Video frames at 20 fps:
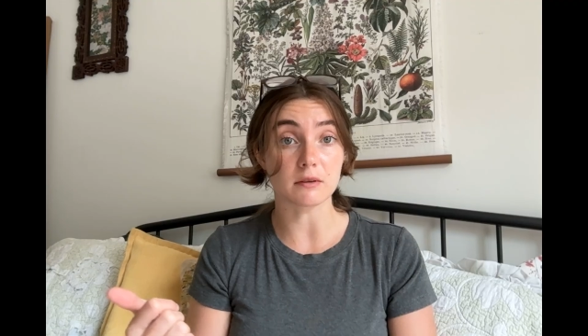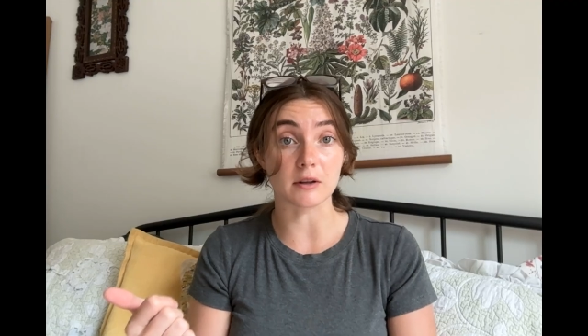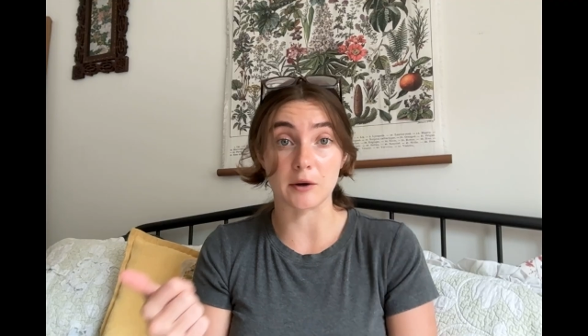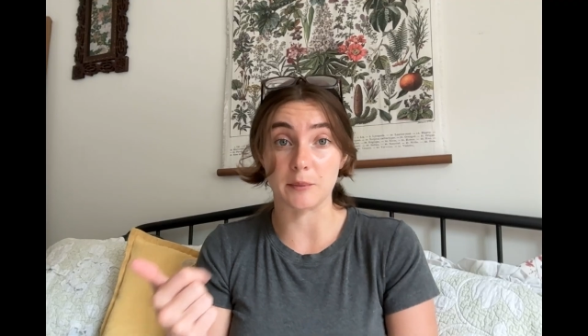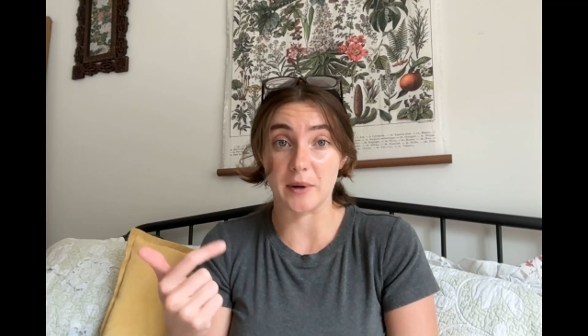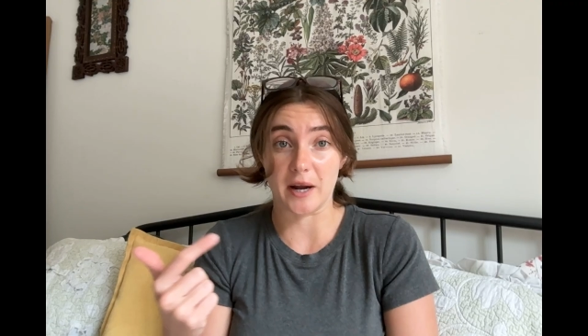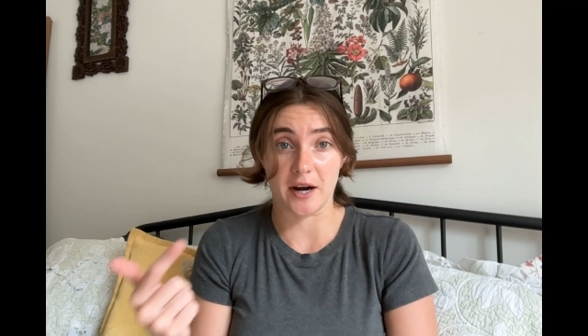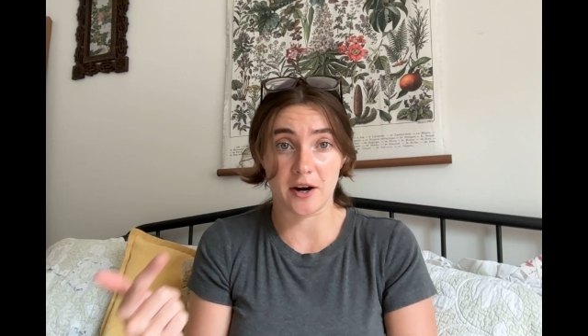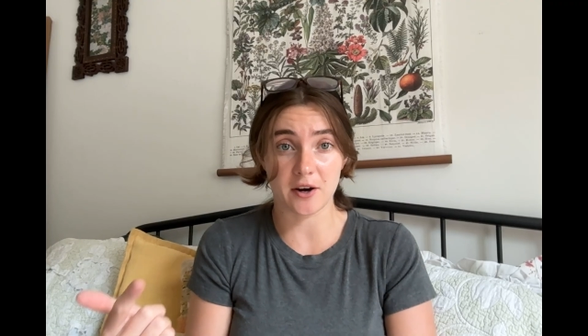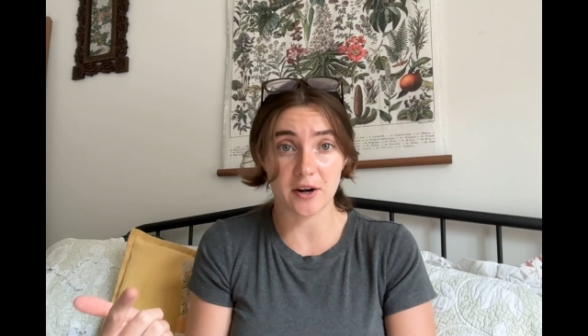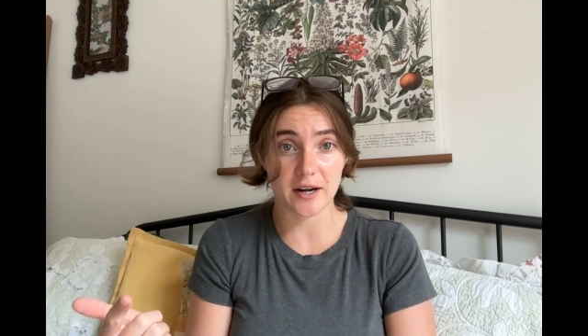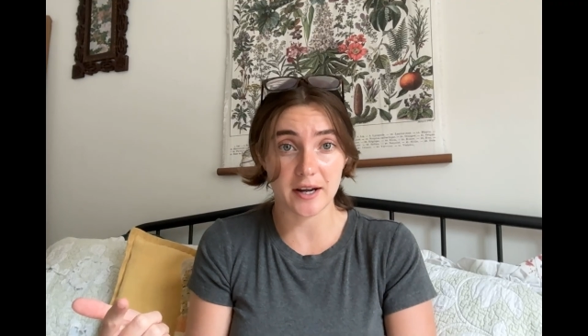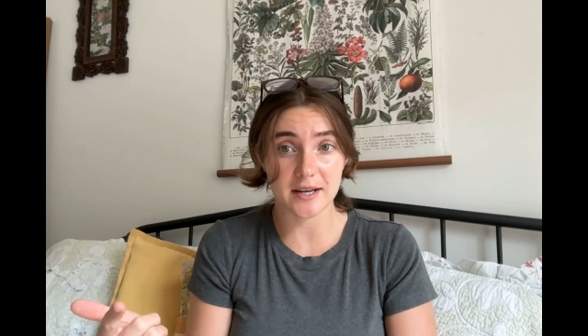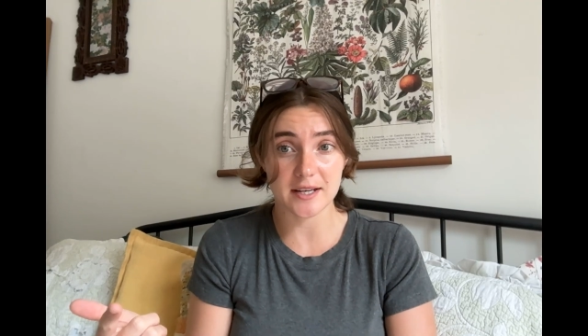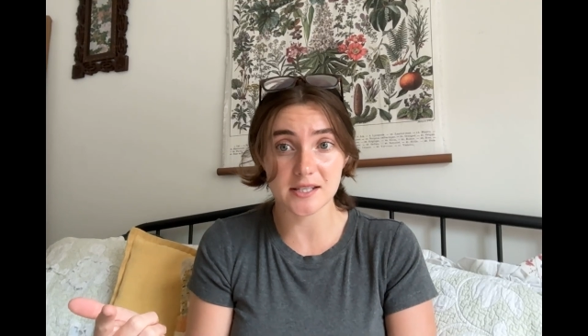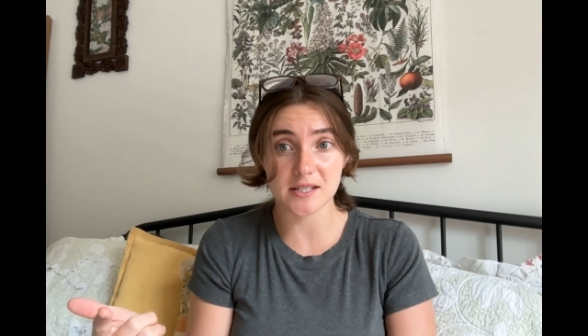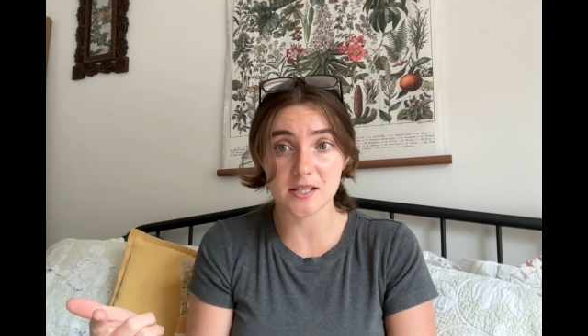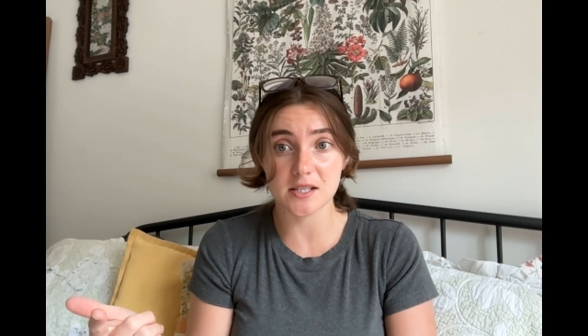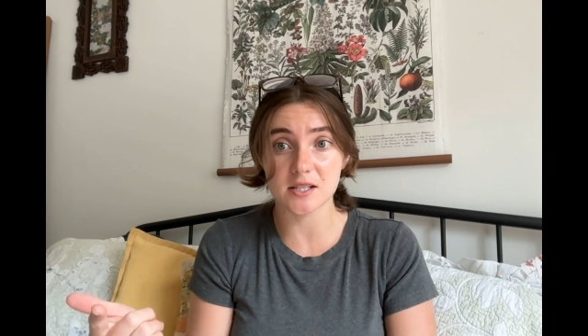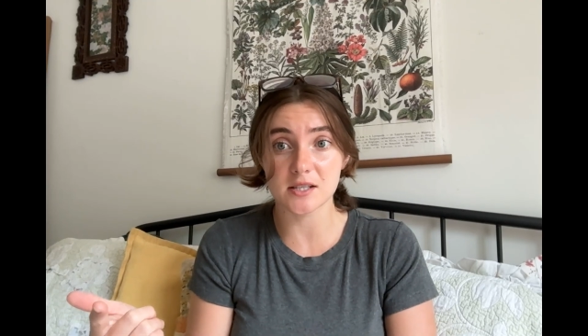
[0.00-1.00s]
their
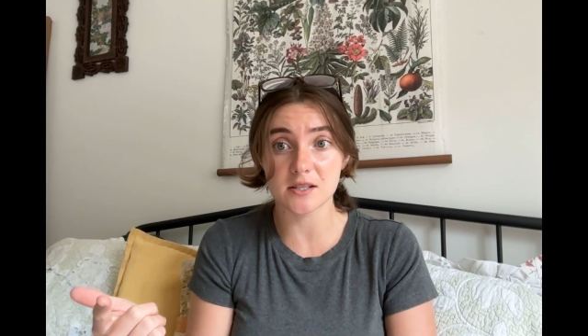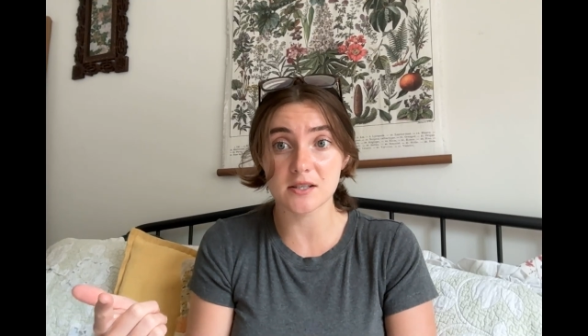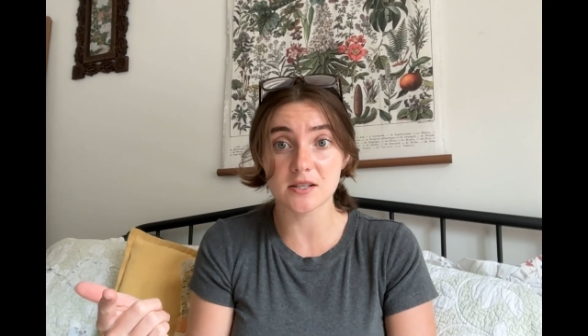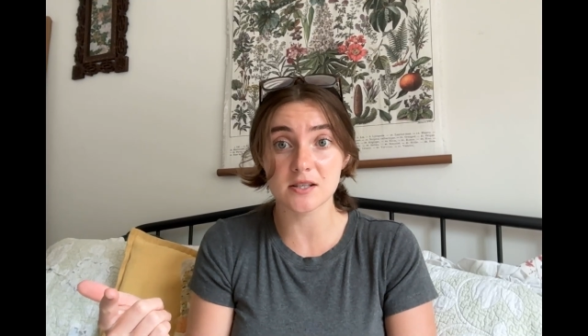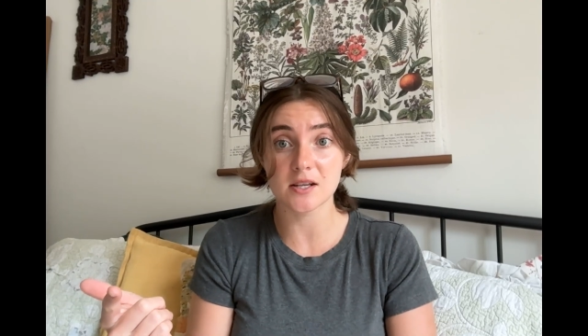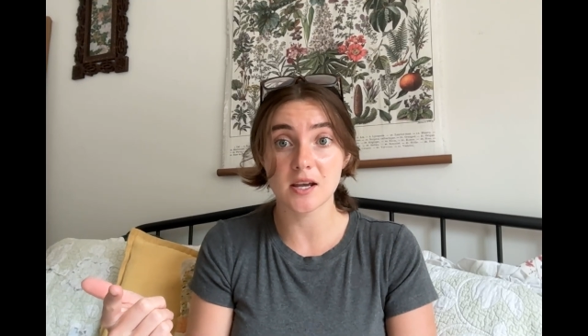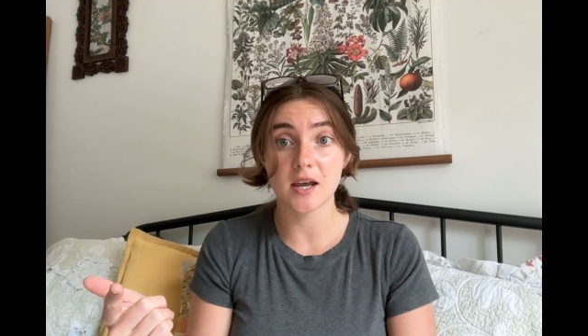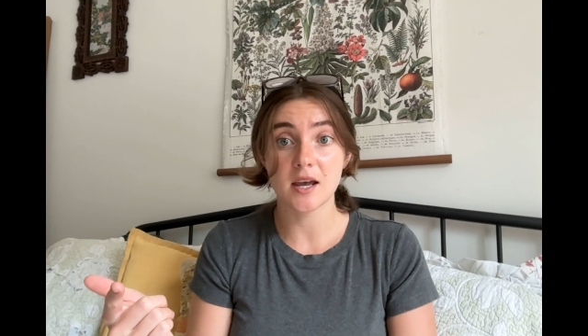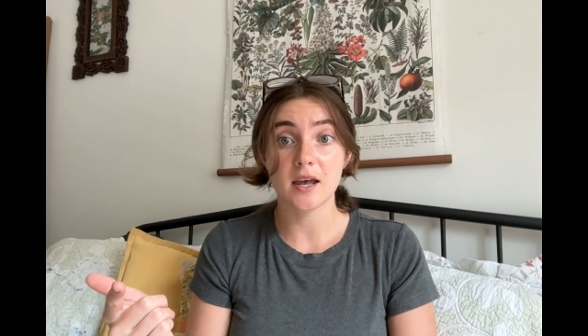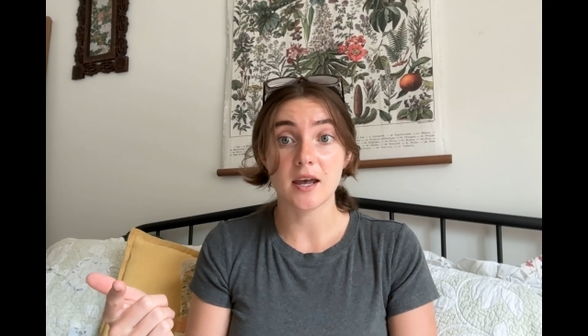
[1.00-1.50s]
paradises,